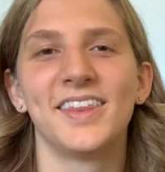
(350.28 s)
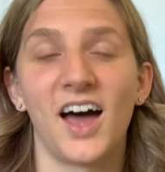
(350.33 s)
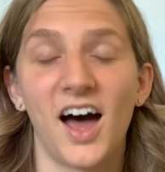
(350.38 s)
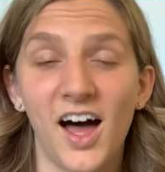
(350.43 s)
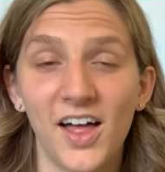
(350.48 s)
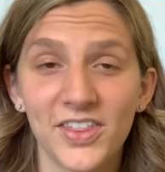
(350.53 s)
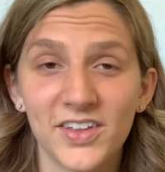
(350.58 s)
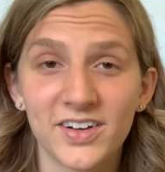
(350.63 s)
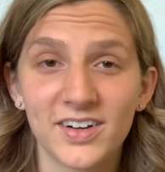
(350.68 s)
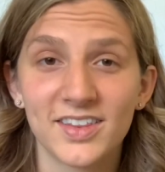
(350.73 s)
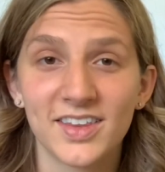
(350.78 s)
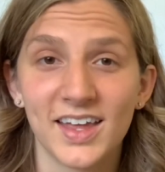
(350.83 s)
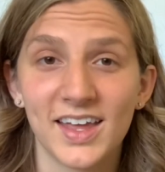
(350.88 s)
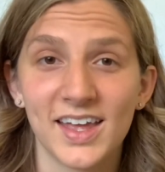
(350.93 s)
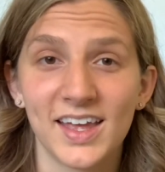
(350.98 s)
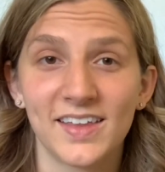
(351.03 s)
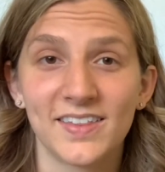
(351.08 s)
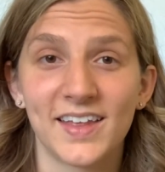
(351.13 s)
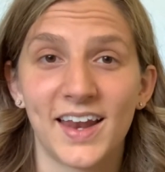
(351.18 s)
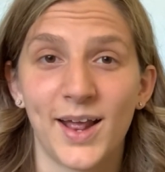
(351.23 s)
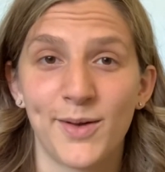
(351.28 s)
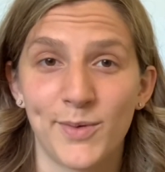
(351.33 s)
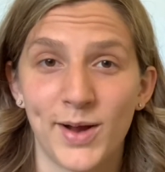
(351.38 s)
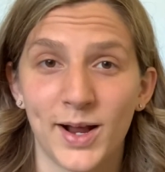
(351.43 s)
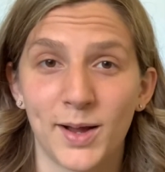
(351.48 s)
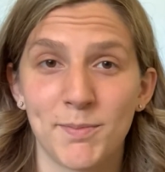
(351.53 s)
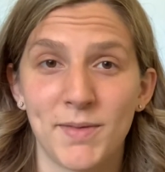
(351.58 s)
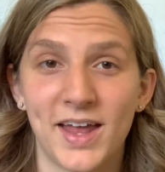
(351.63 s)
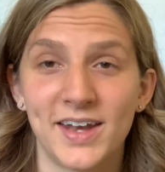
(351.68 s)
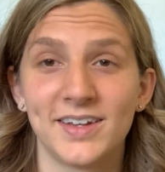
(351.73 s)
The other thing that I
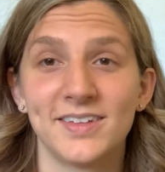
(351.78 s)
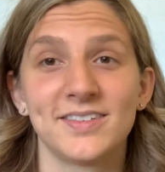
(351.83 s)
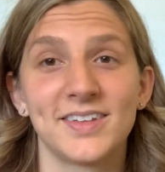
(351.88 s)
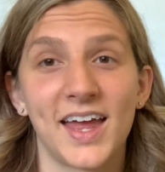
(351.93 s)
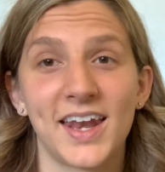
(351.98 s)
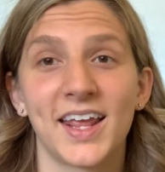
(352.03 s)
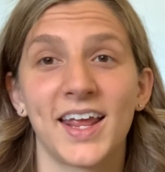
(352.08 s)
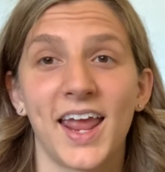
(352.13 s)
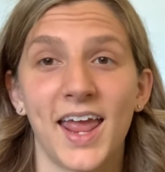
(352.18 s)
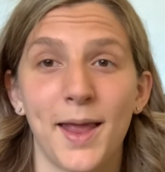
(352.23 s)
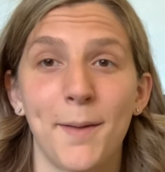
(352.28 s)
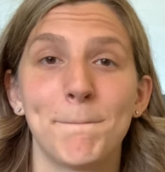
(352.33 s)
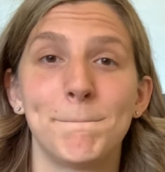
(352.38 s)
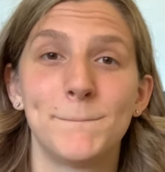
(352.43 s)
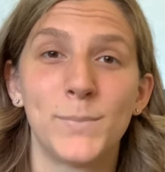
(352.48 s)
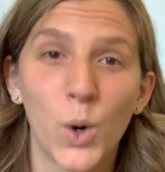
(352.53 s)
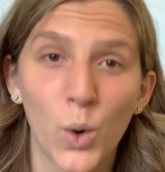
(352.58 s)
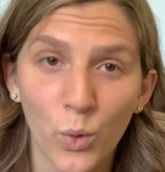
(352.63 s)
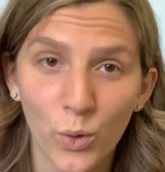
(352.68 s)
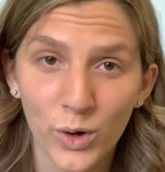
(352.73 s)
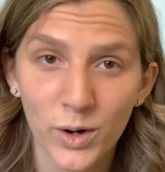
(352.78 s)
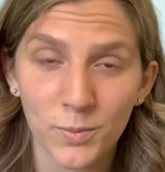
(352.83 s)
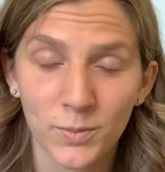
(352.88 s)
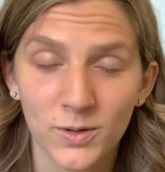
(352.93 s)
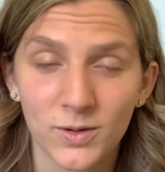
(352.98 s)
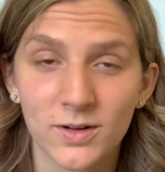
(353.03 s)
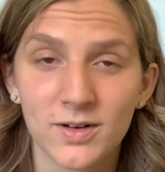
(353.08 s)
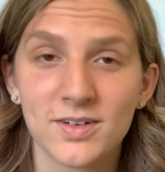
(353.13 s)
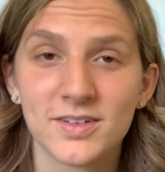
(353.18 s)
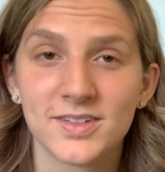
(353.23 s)
recommend is getting a
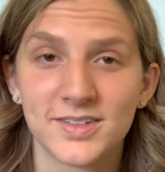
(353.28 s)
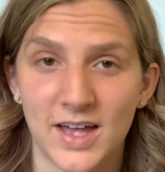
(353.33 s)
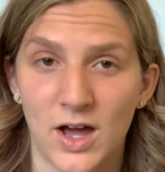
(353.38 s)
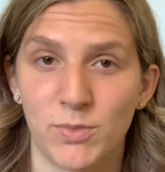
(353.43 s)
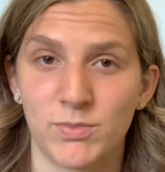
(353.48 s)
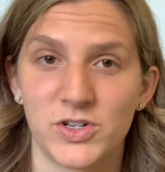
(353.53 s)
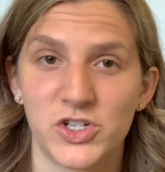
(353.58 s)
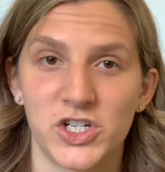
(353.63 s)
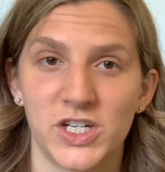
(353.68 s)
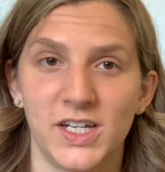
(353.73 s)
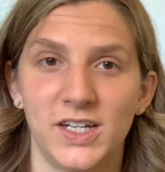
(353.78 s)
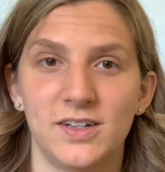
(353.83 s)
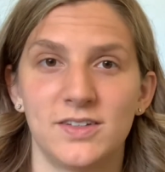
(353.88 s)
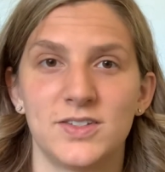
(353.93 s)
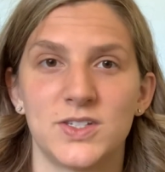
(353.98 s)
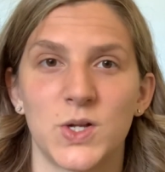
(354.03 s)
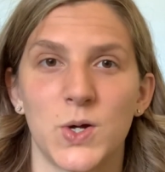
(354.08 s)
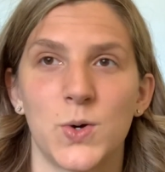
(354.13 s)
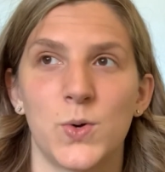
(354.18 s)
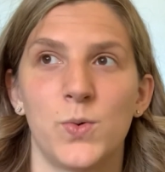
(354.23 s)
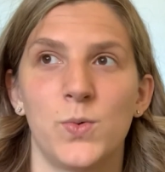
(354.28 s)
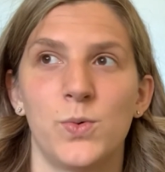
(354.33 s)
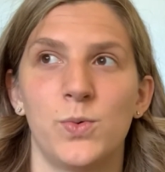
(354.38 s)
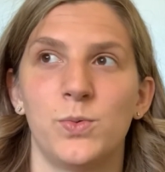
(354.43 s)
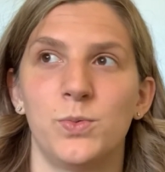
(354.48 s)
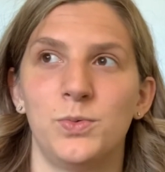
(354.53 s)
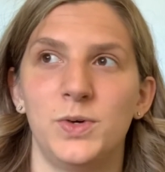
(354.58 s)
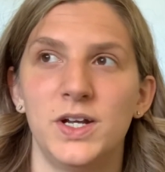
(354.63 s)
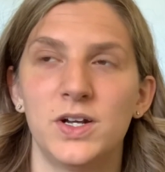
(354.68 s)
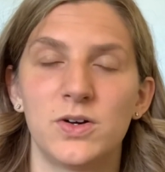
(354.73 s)
portable sound machine. So
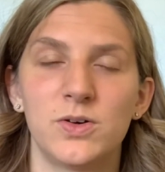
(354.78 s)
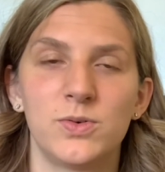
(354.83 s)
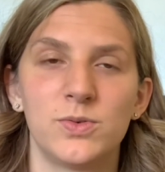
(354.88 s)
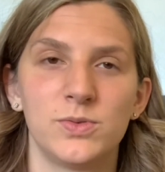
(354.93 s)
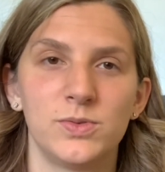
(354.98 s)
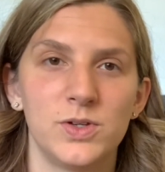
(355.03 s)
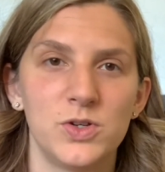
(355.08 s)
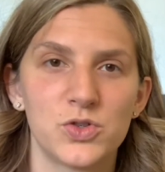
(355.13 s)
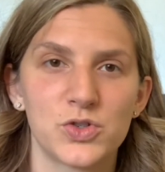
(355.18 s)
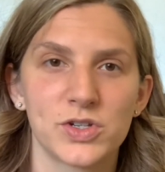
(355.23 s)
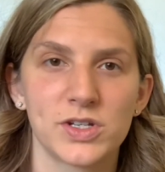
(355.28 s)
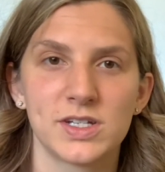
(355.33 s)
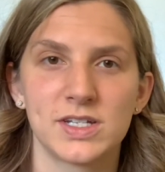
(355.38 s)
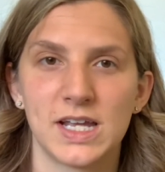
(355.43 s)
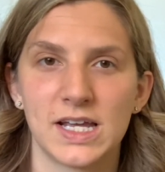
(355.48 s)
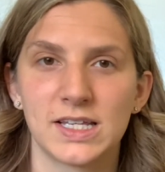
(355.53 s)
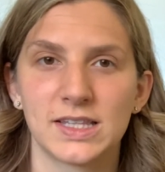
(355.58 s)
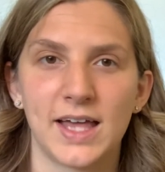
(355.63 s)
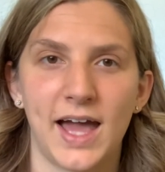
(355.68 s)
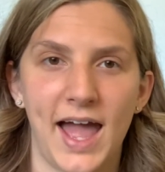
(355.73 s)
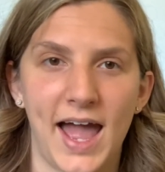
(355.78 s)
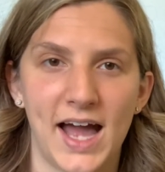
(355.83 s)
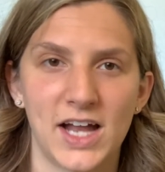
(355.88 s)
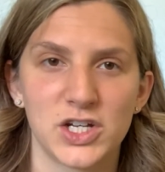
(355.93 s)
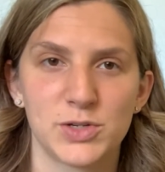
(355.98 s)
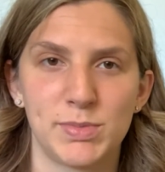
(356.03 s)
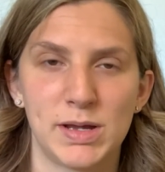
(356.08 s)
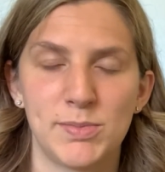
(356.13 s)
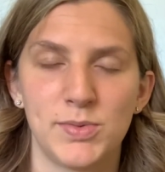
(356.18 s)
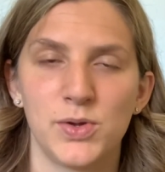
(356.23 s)
we don't usually take the
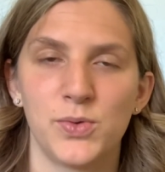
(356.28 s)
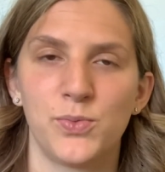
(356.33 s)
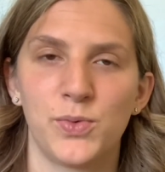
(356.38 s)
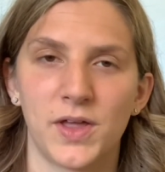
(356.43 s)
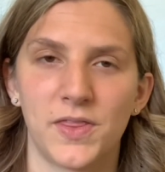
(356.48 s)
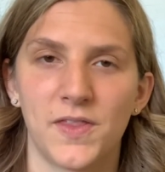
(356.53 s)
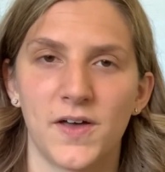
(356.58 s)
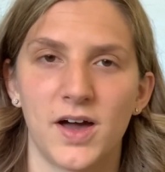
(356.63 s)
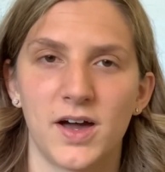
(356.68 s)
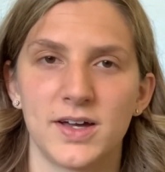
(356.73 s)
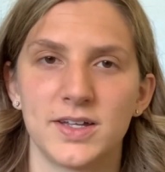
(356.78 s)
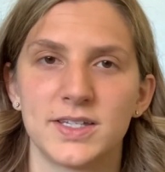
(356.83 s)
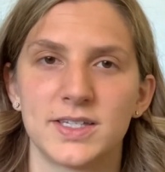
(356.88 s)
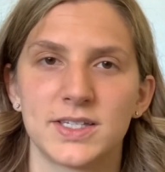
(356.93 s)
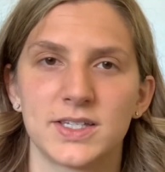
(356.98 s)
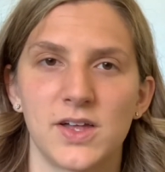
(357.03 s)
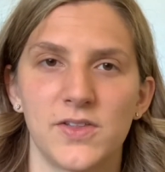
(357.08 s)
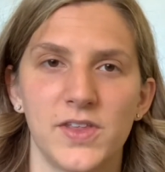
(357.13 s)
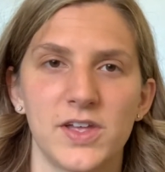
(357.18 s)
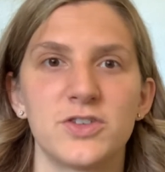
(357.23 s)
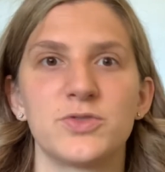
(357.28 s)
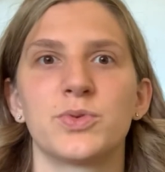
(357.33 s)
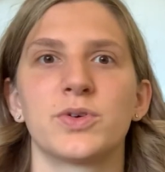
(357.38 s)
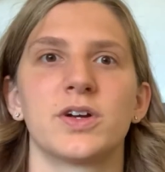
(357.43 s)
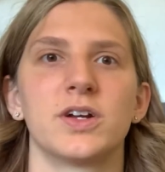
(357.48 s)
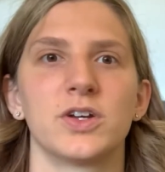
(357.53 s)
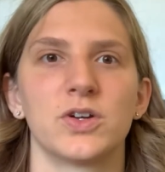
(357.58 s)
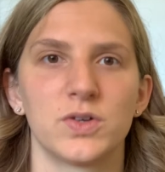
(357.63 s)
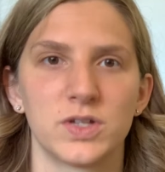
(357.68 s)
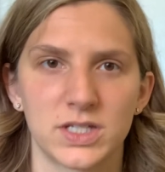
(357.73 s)
Hatch Baby with us unless we're
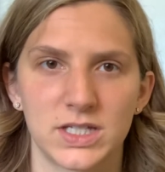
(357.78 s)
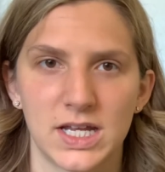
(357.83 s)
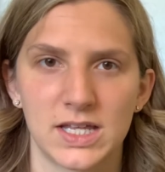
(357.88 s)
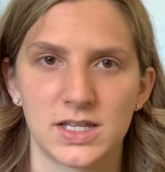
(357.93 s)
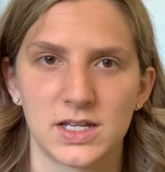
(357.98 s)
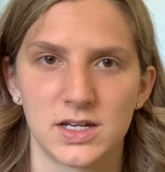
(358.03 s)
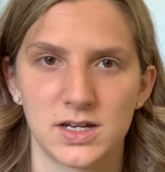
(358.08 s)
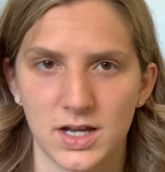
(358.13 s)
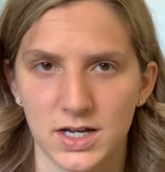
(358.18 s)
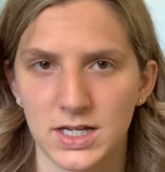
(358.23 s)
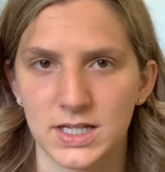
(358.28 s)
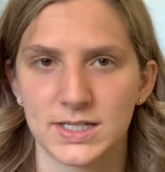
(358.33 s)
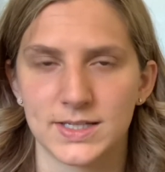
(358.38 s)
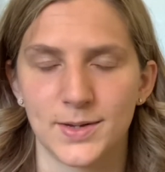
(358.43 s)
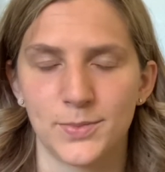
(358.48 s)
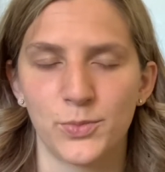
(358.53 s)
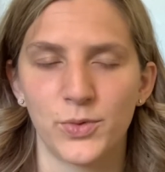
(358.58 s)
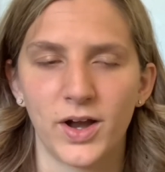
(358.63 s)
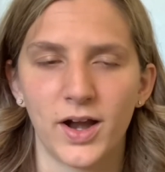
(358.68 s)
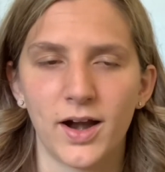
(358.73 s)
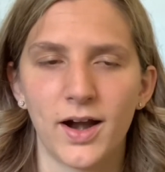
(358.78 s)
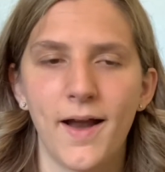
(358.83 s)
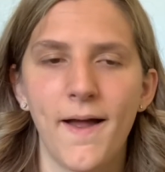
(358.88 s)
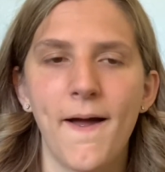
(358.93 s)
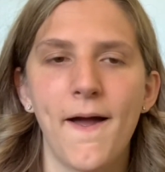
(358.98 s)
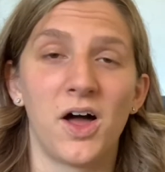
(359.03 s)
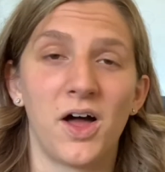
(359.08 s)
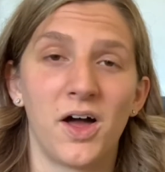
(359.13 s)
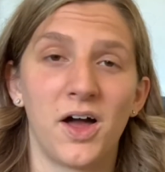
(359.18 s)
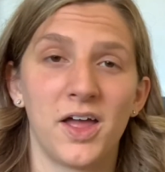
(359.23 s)
gonna go stay the night somewhere.
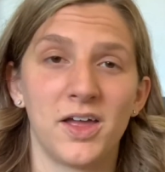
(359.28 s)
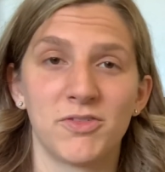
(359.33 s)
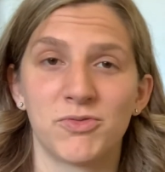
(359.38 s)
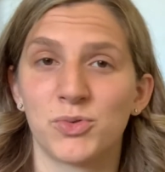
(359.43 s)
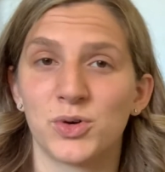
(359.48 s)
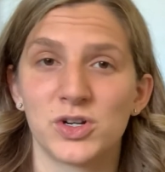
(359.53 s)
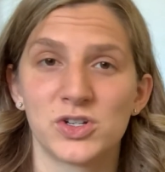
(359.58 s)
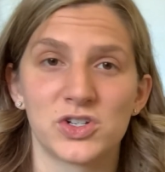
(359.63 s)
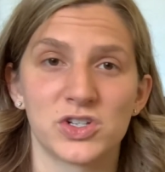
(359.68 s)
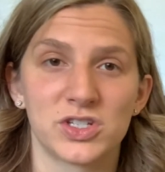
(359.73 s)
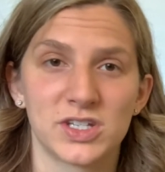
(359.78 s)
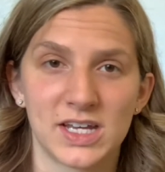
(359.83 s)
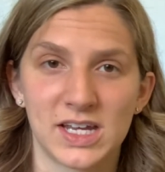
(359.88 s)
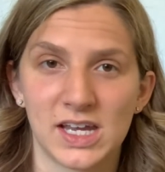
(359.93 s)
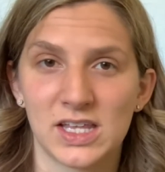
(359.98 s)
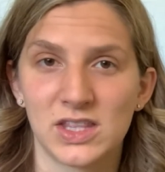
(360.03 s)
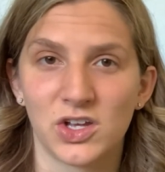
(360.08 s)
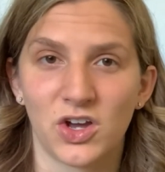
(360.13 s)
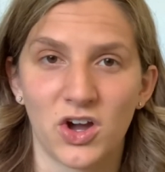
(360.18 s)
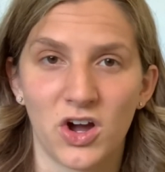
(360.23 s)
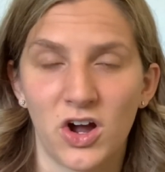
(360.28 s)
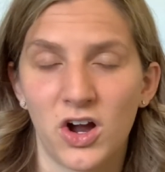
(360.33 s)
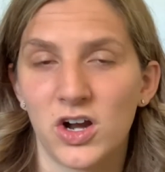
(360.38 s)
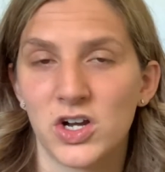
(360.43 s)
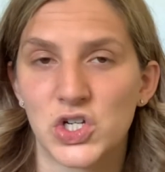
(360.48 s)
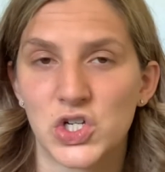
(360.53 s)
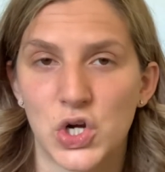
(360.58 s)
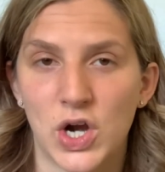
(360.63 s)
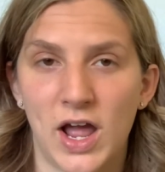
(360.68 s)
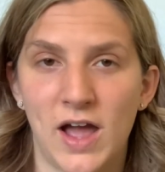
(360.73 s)
If we're just like in the
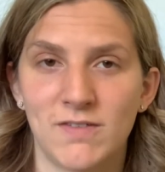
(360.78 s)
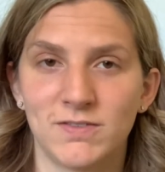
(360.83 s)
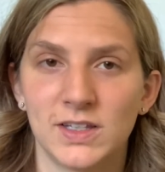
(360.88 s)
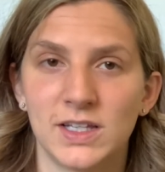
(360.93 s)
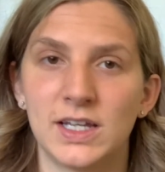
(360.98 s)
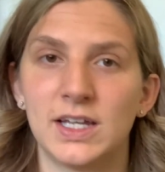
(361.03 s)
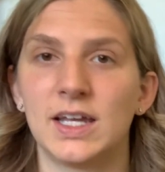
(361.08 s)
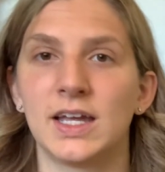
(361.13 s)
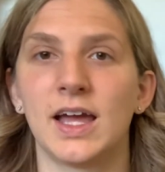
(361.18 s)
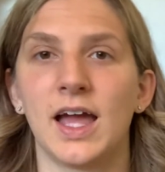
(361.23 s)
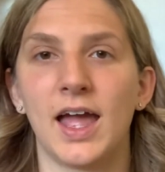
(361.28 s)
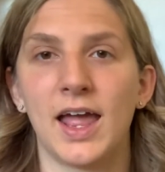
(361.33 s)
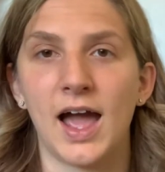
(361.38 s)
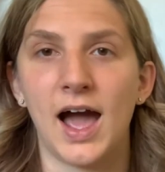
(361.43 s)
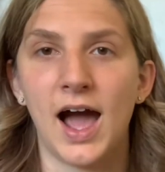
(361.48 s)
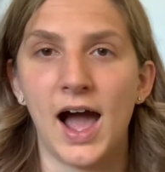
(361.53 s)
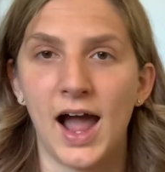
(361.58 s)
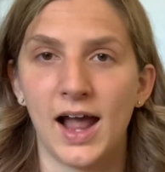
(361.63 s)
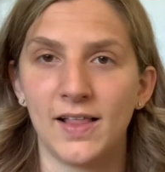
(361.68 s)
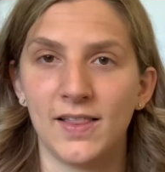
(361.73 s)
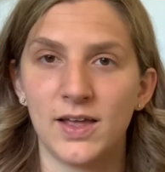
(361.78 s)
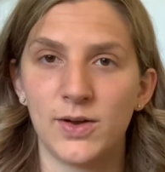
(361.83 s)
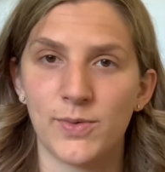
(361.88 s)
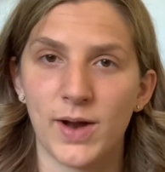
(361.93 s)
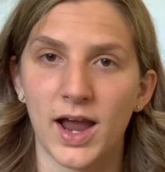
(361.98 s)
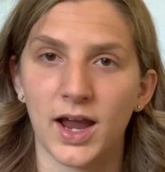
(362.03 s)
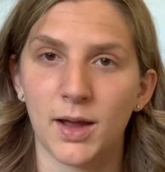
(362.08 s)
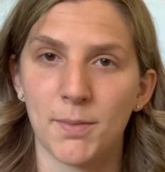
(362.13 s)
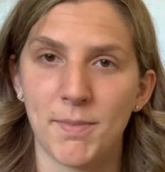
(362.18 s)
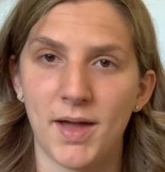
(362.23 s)
car traveling, I highly
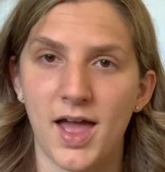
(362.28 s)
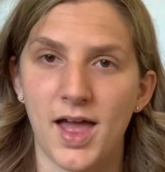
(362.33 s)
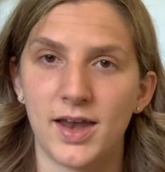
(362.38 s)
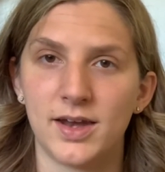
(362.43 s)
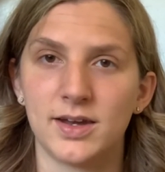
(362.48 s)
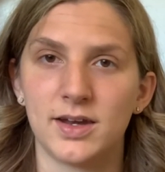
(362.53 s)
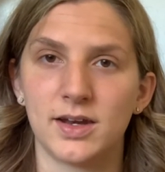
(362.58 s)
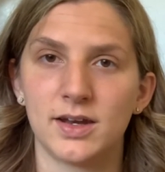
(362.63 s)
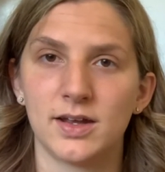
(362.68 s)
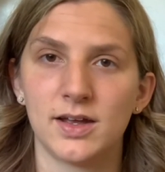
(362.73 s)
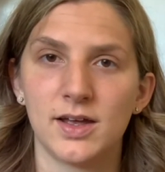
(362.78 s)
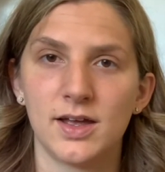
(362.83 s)
recommend